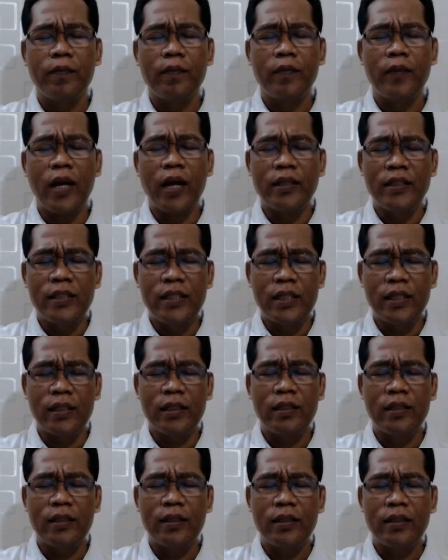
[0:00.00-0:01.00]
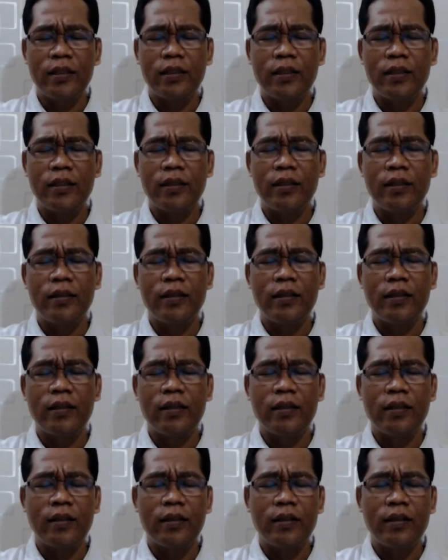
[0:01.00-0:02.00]
until
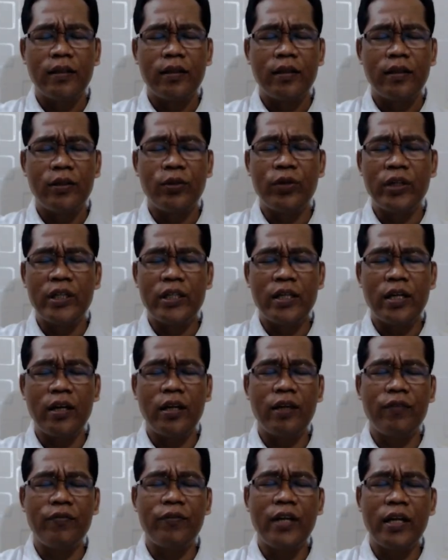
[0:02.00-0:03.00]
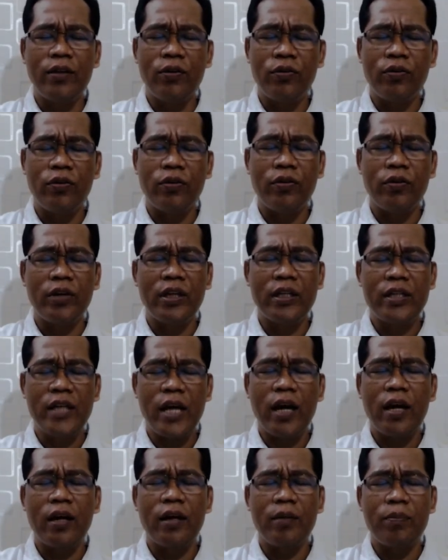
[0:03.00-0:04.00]
you return. If they don't
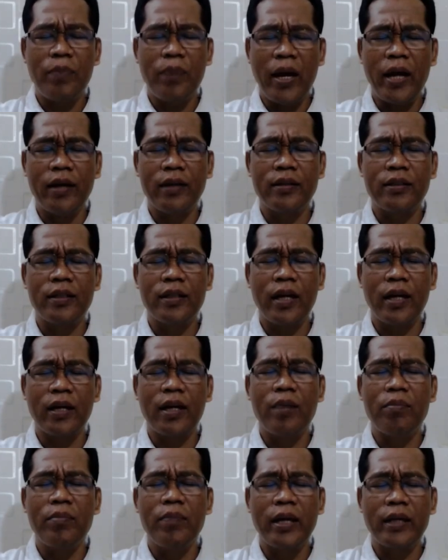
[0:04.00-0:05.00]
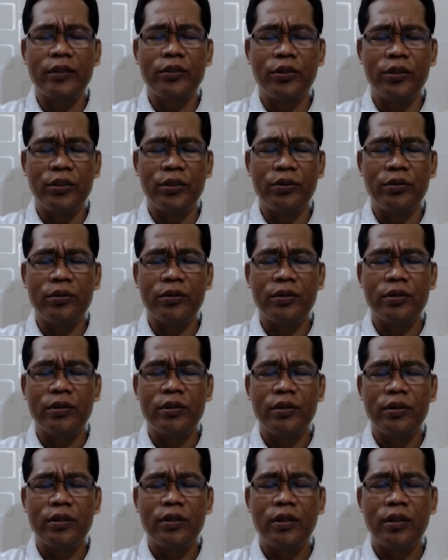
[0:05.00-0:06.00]
repent and come back to you,
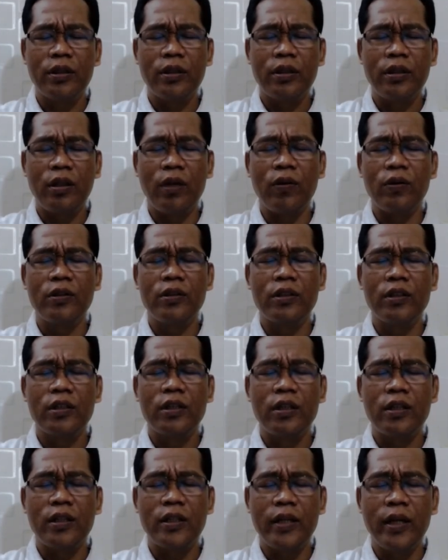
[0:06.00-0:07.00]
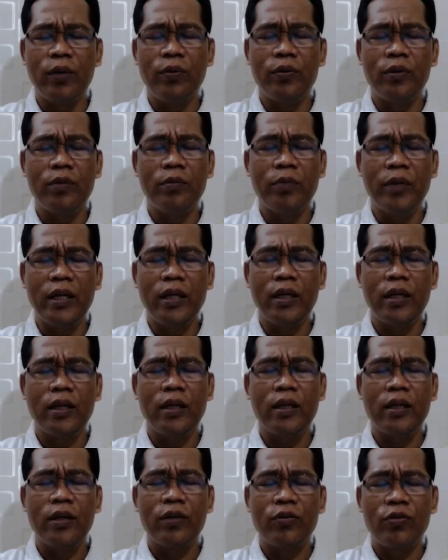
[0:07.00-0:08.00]
Lord, they will be
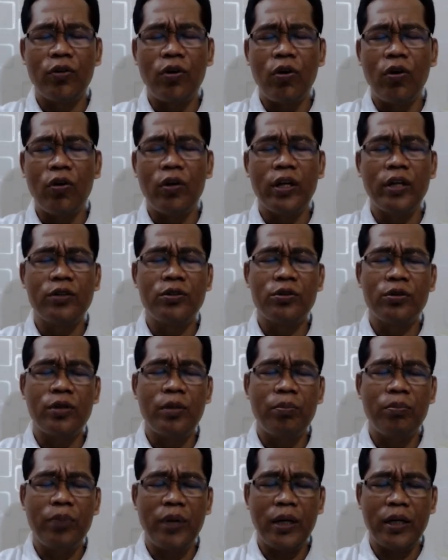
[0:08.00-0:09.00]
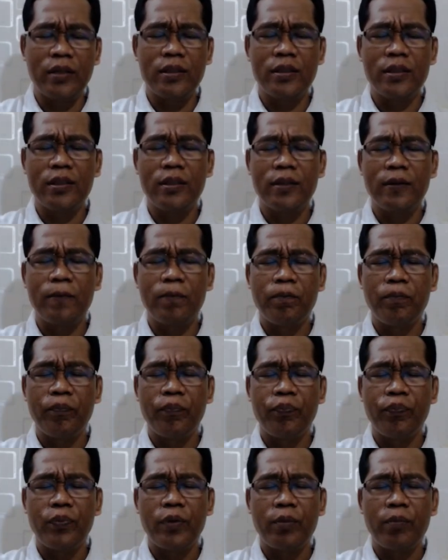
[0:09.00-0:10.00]
thrown into the pit.
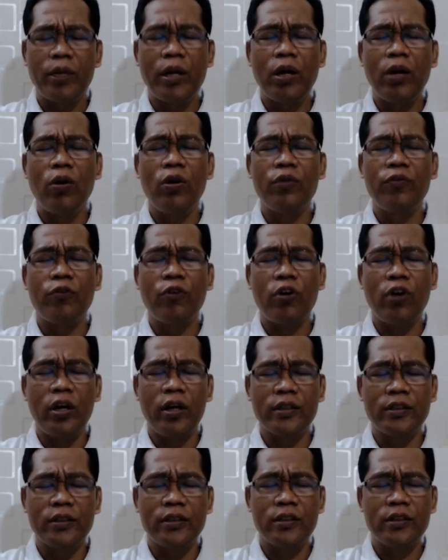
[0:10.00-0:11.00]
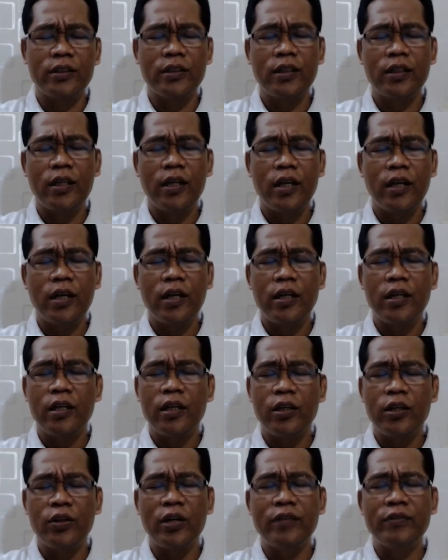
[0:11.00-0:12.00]
But Lord, for us,
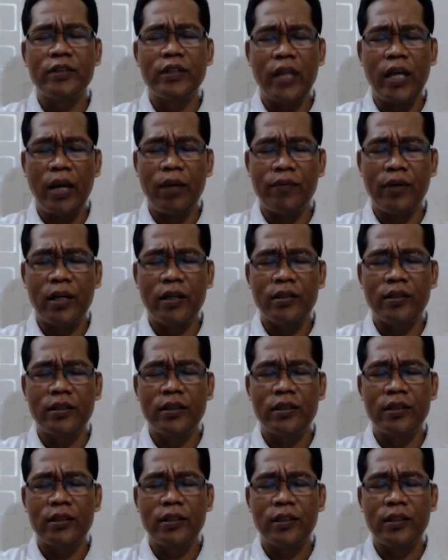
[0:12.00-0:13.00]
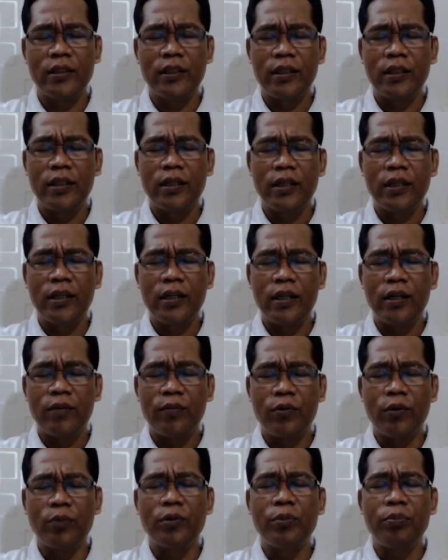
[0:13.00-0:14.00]
you have saved us
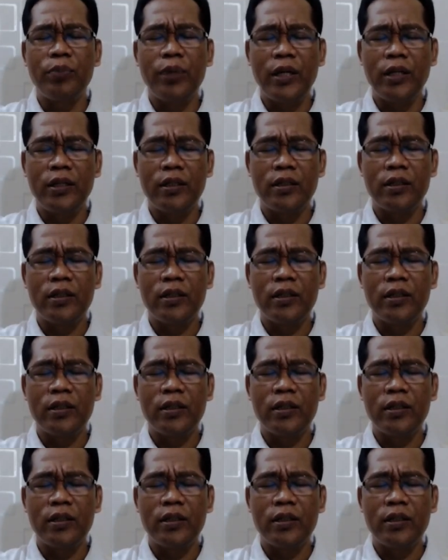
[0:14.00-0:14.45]
from the pit.